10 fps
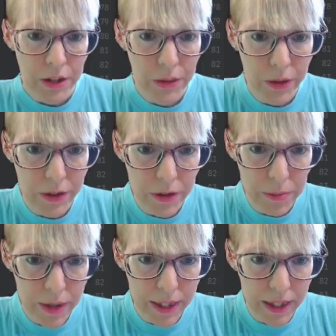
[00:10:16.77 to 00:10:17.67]
So
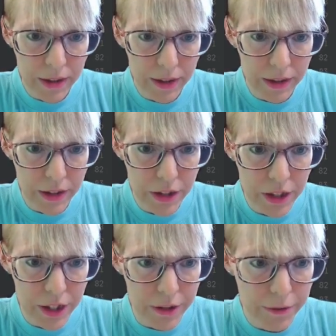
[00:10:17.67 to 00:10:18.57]
here's my
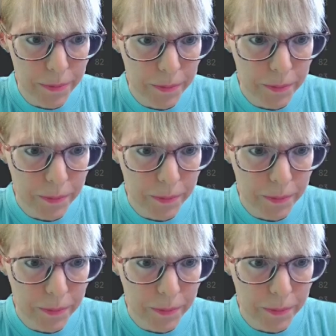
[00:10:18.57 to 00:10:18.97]
calculation here.